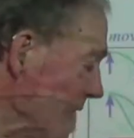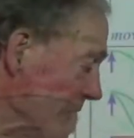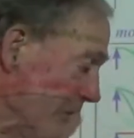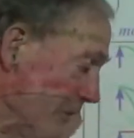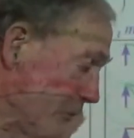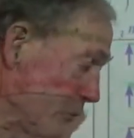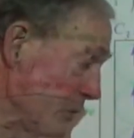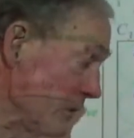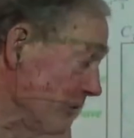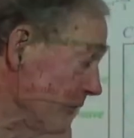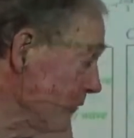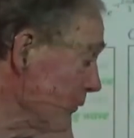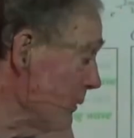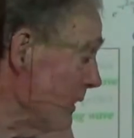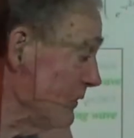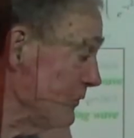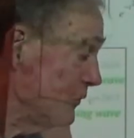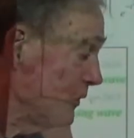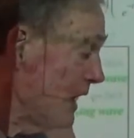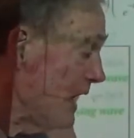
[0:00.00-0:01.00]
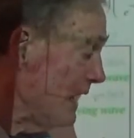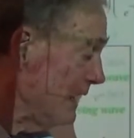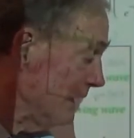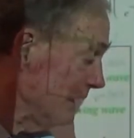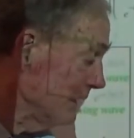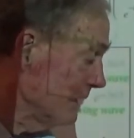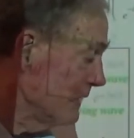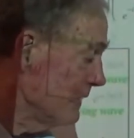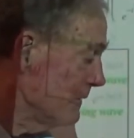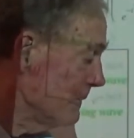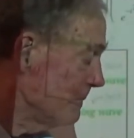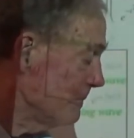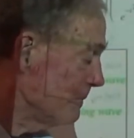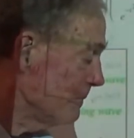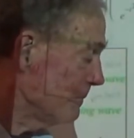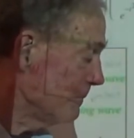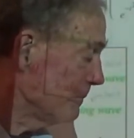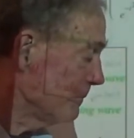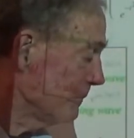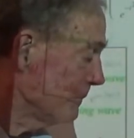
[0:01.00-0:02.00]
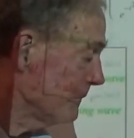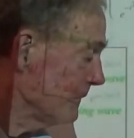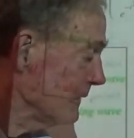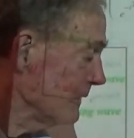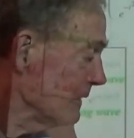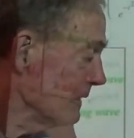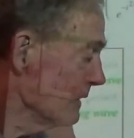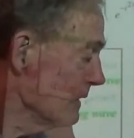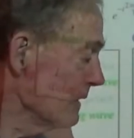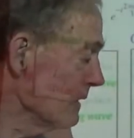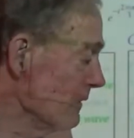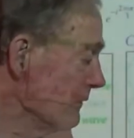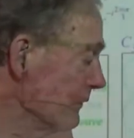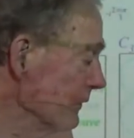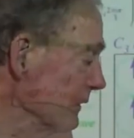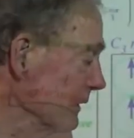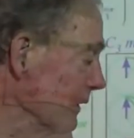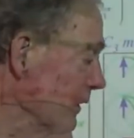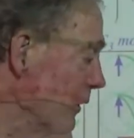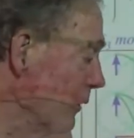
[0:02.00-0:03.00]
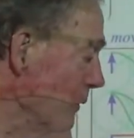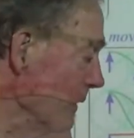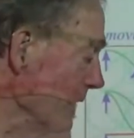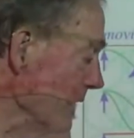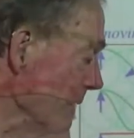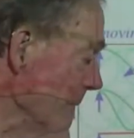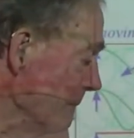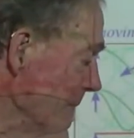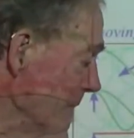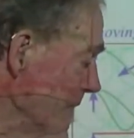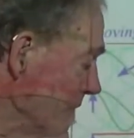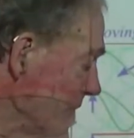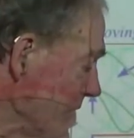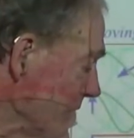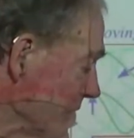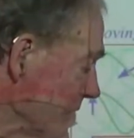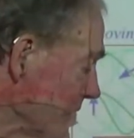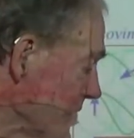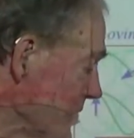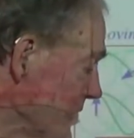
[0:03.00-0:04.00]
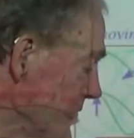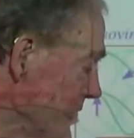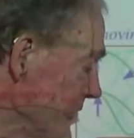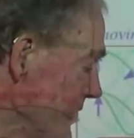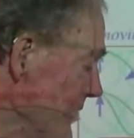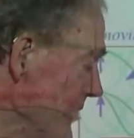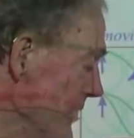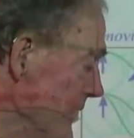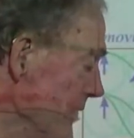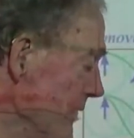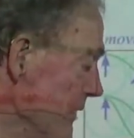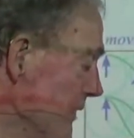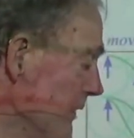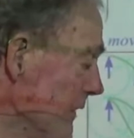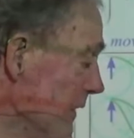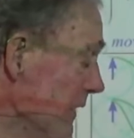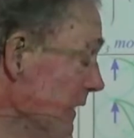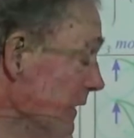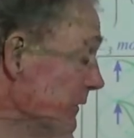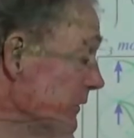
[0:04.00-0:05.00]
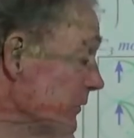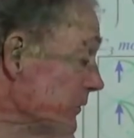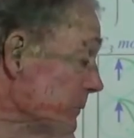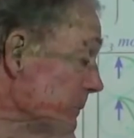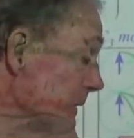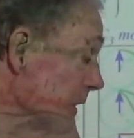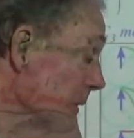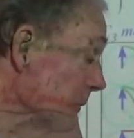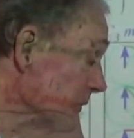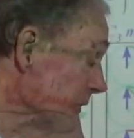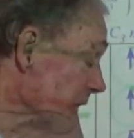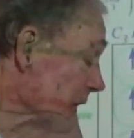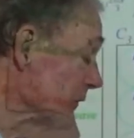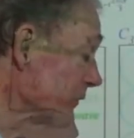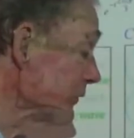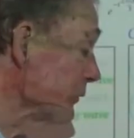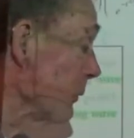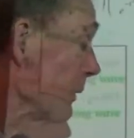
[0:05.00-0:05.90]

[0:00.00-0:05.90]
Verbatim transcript: but this one is quadratic for low M. Take the cosine, it just becomes x